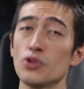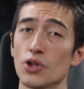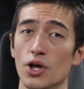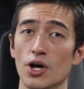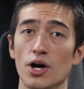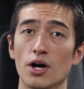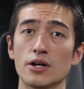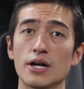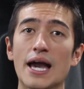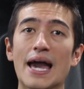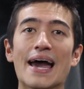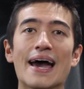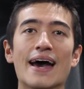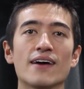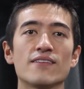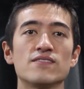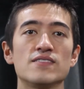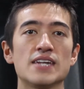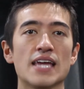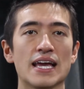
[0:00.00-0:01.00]
long
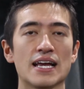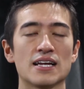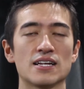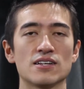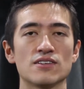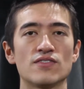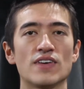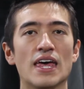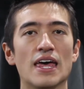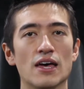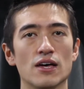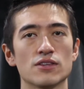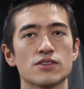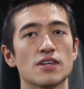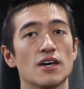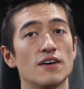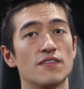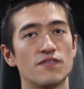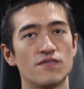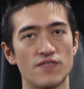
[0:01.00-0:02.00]
have negative health
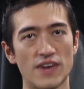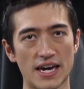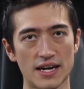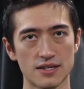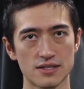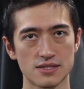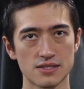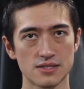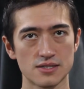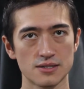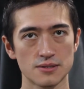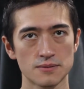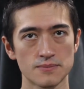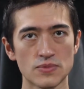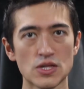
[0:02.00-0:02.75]
effects.